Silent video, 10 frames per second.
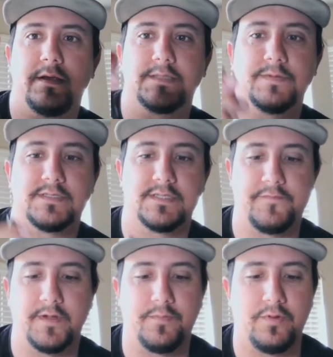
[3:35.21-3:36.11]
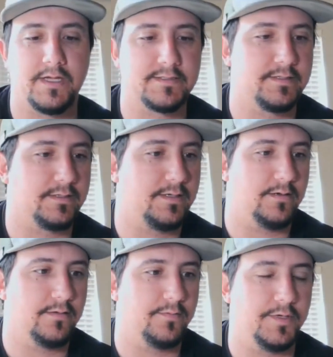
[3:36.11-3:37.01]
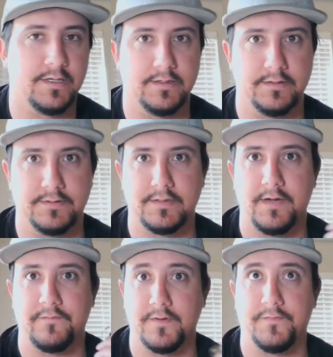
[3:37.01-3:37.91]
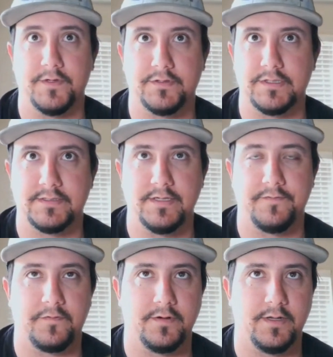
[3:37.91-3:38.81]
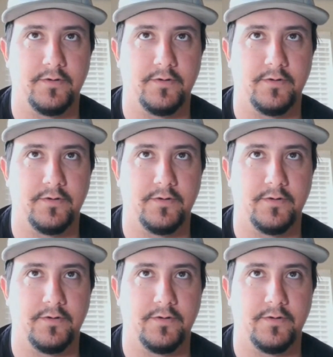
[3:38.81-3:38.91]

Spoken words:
a specific plastic here because every fish is different.